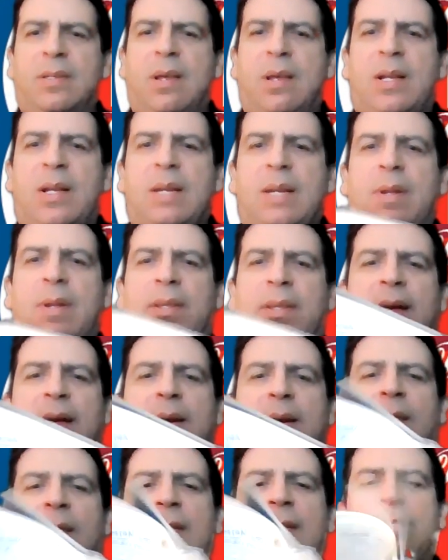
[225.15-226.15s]
talking about the
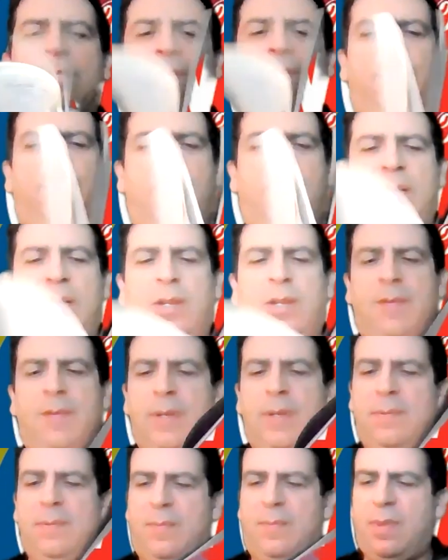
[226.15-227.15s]
higher levels of uh,
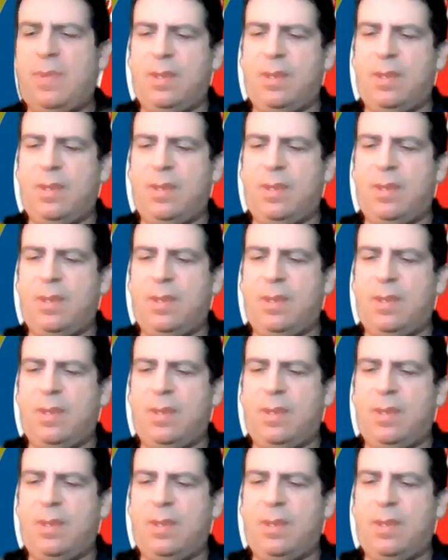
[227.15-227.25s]
living.